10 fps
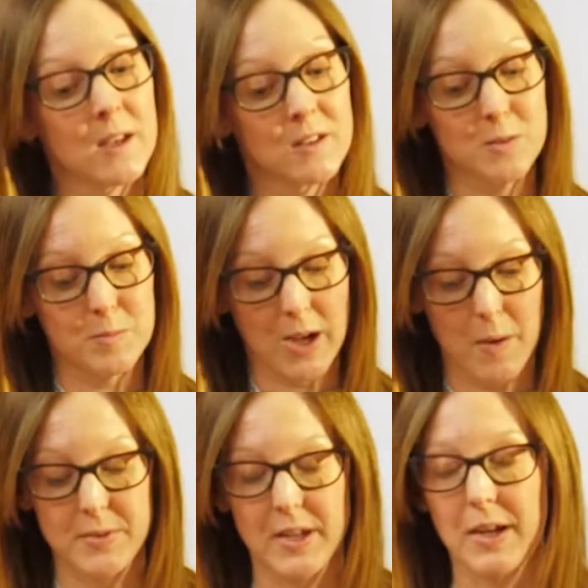
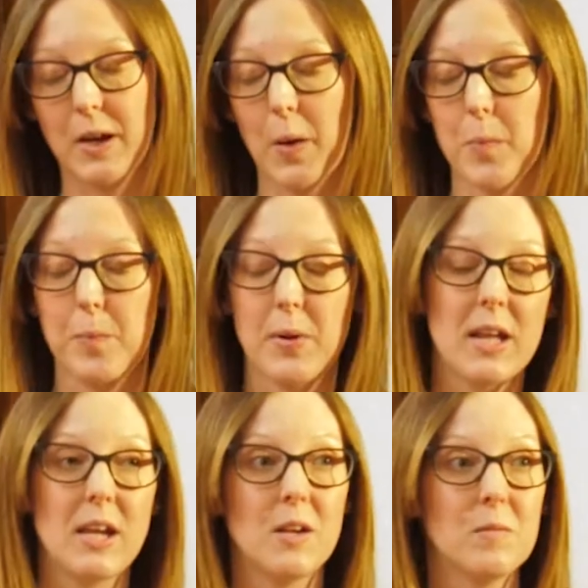Sometimes it can
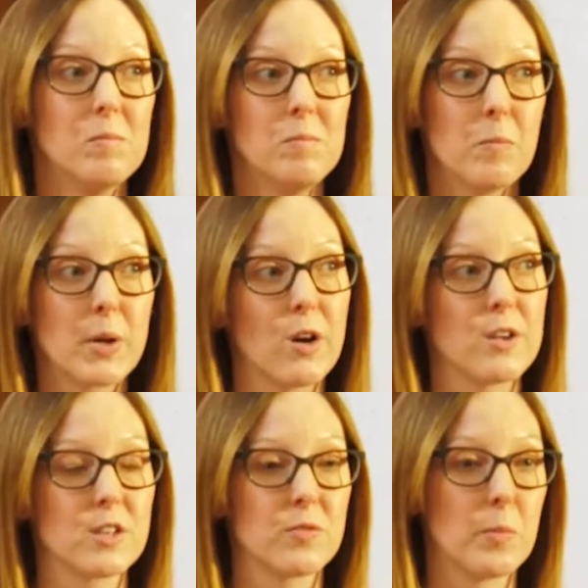be
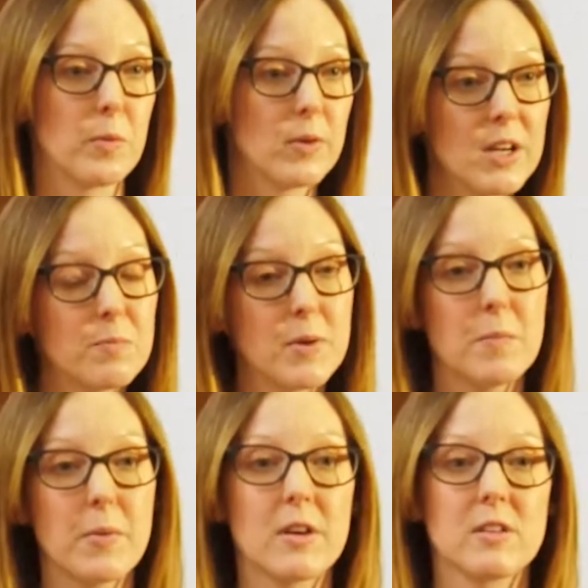because of a
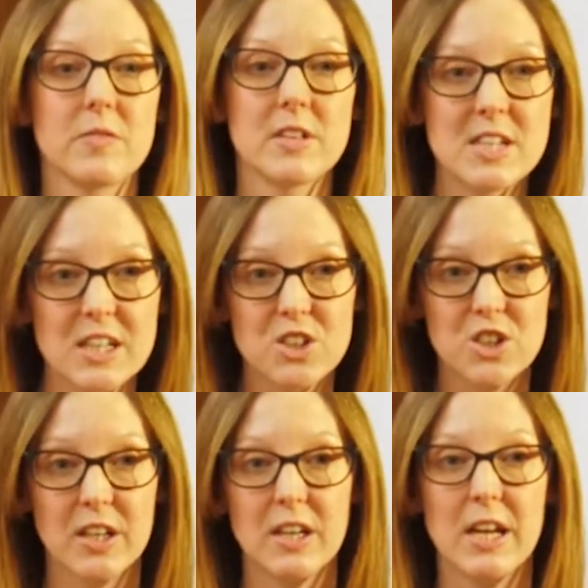bereavement, because of
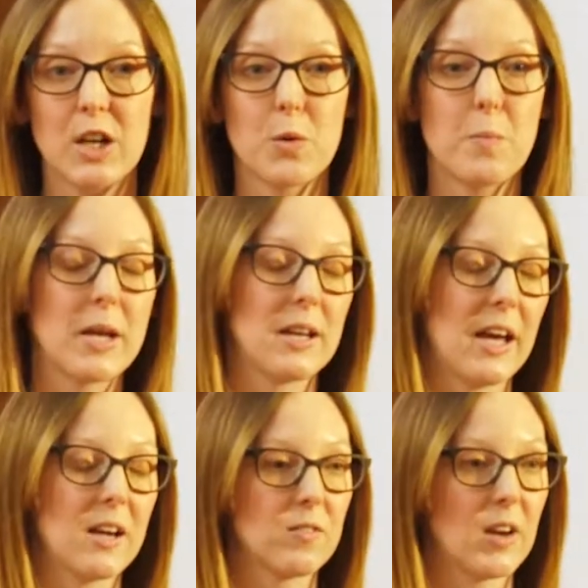addiction. It can be a
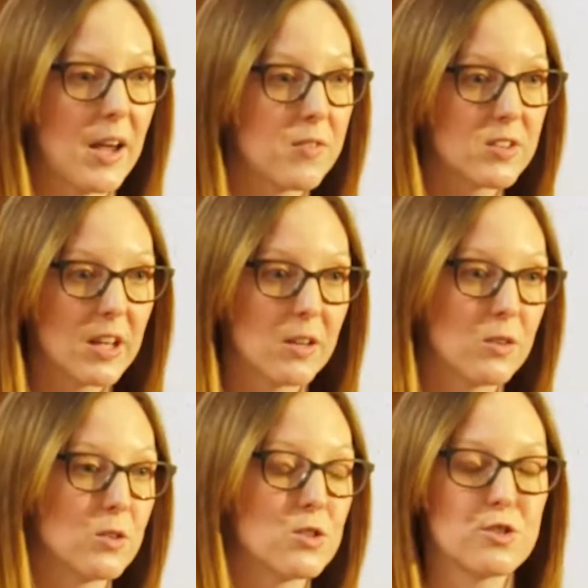lack of life
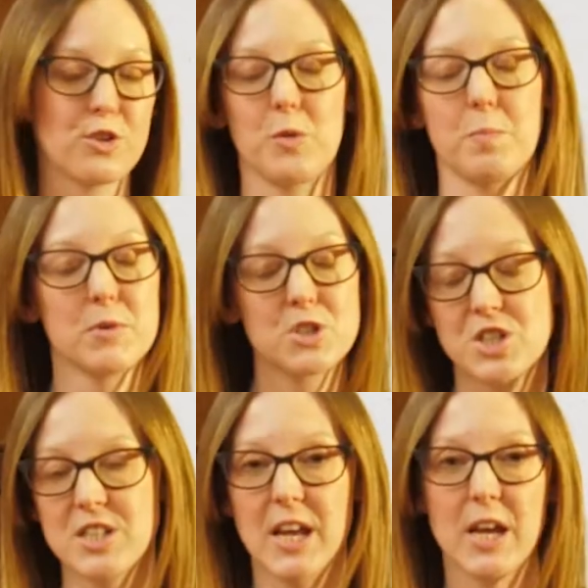skills, so
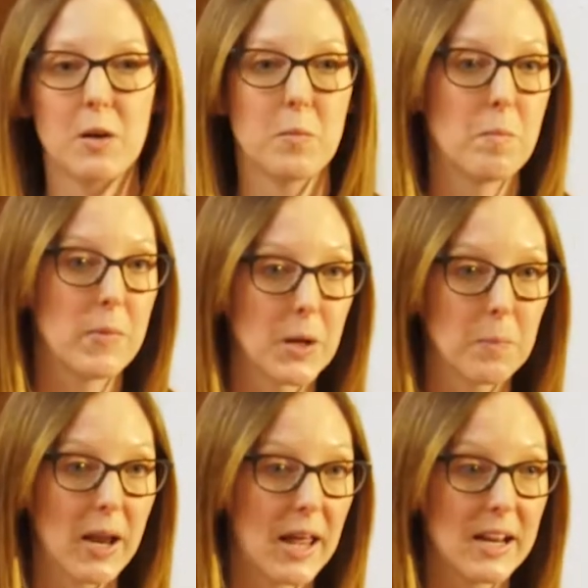budgeting,
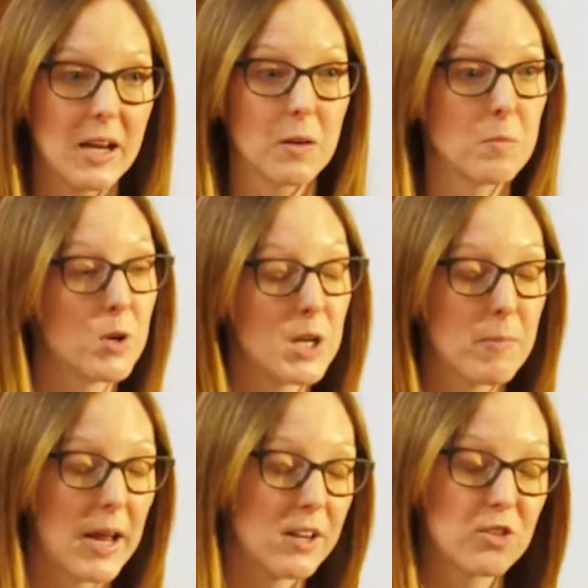meal planning, money
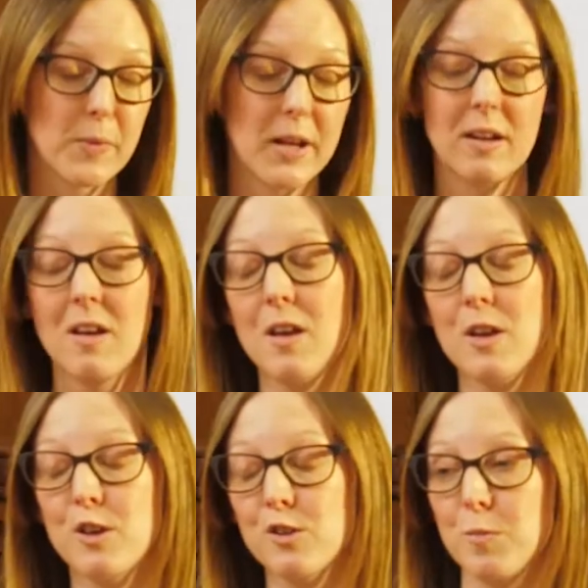management.
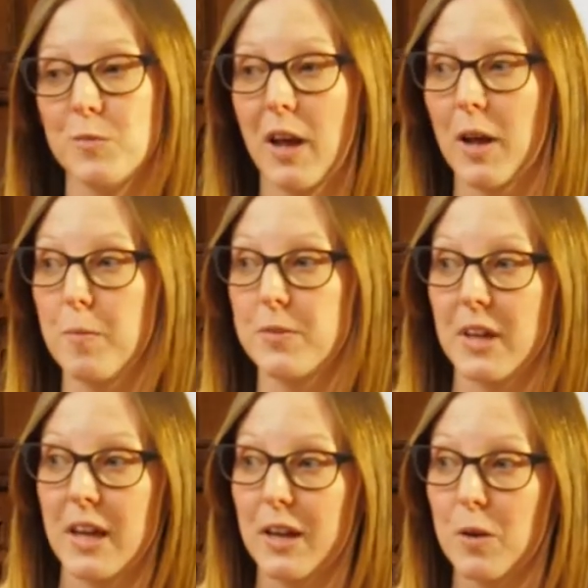Sometimes
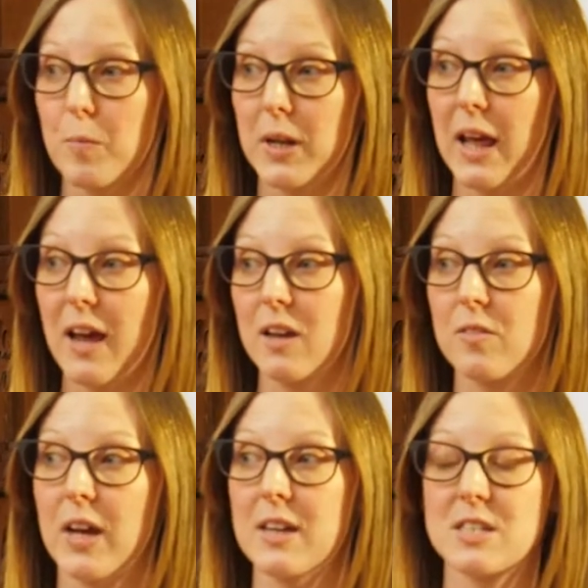it can be lack
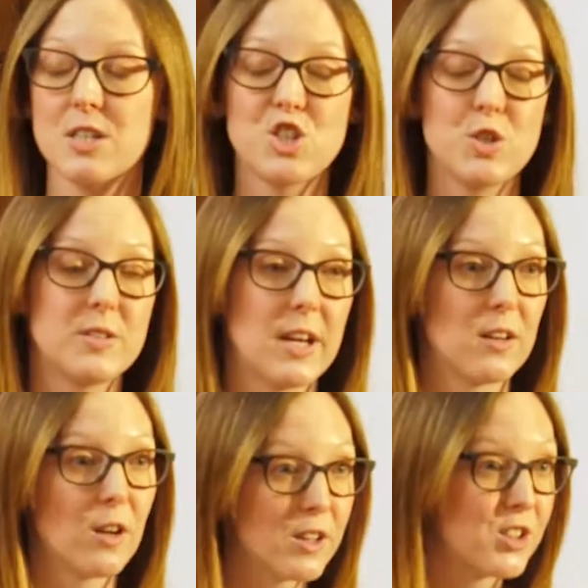of access to
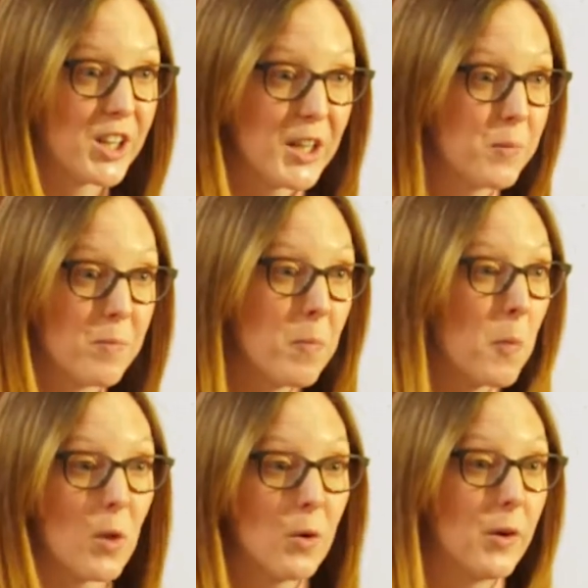technology
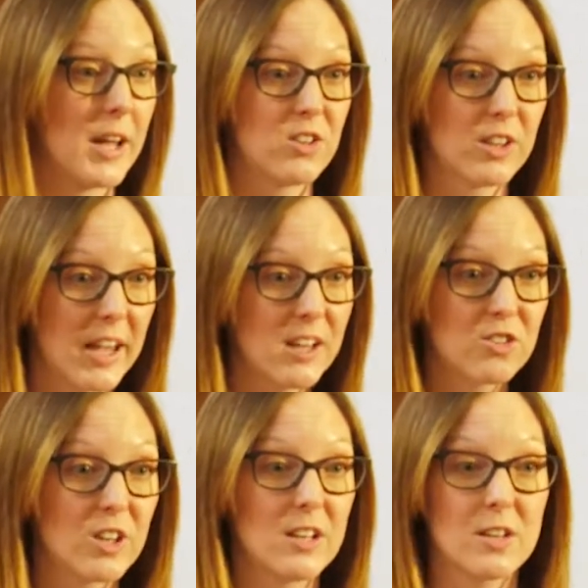or
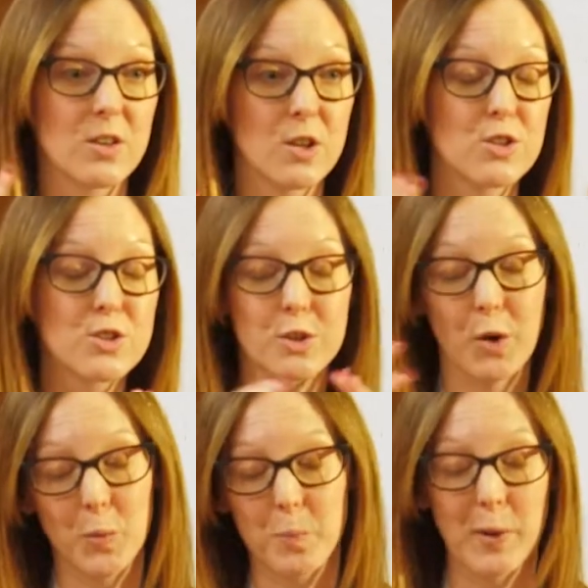education. The
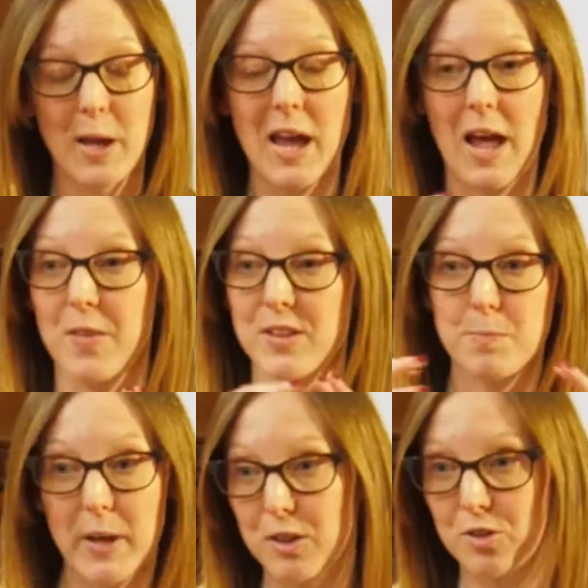scope and the
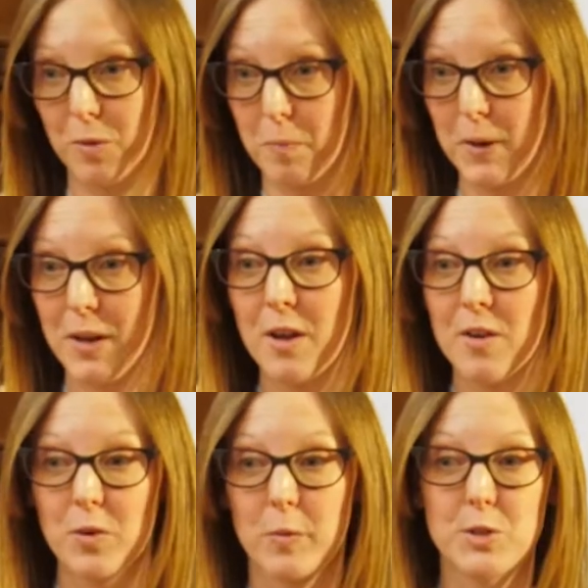spectrum
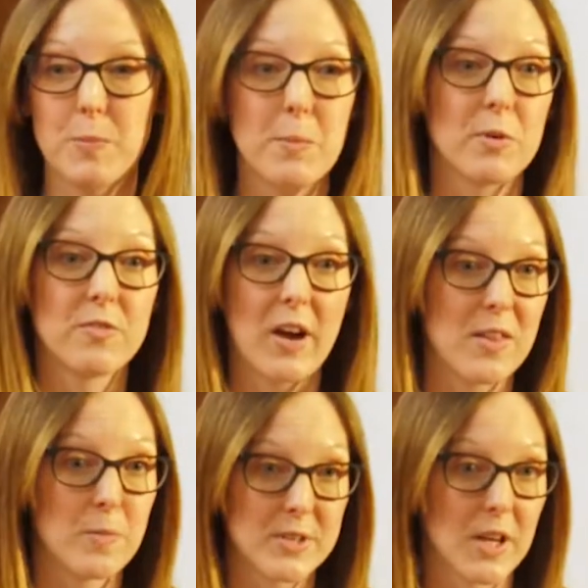for which people
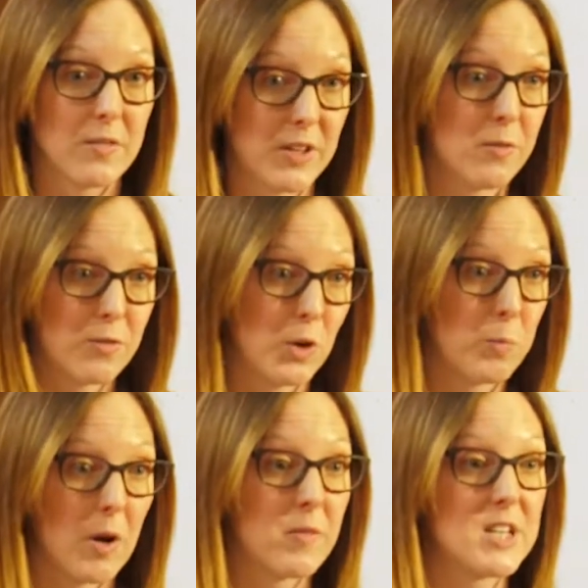find themselves in
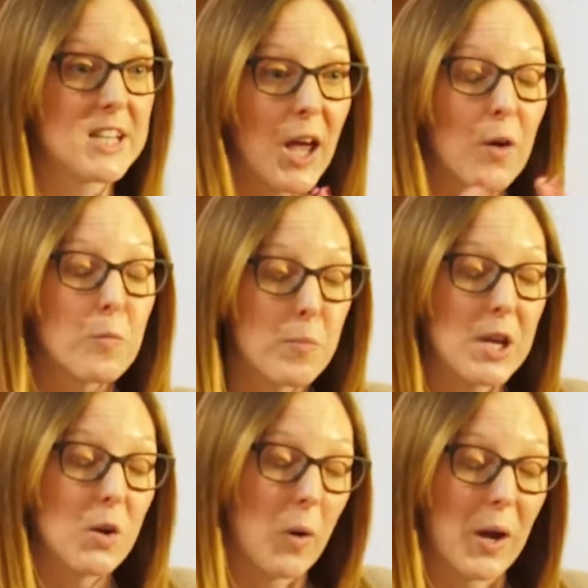food poverty can
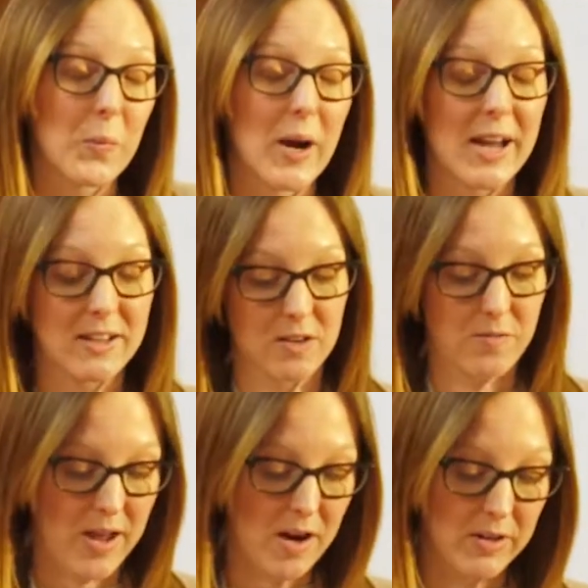be quite wide
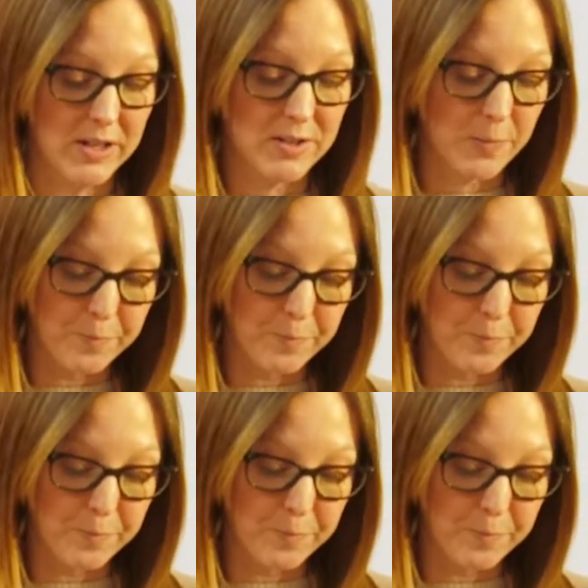and varied.